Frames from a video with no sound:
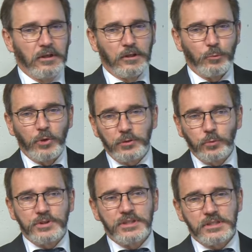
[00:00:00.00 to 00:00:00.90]
the Bretton
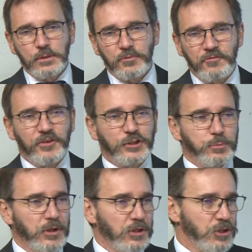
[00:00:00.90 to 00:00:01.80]
Woods system, fixed
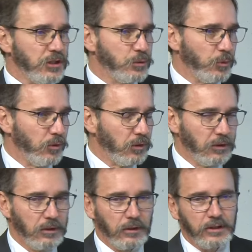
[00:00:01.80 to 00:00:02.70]
but adjustable
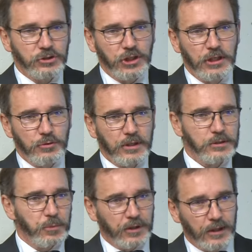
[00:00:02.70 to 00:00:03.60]
exchange
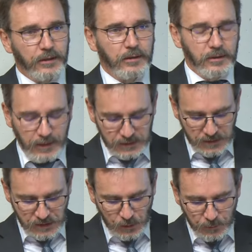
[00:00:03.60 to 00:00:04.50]
rates, but then that
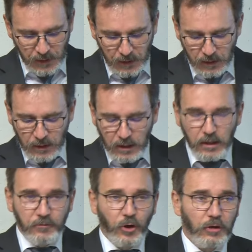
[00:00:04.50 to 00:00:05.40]
system
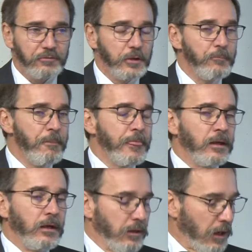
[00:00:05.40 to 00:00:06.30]
evolved.
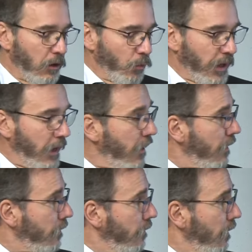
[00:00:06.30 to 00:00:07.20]
Now, we
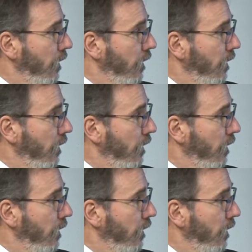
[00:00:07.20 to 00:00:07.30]
had,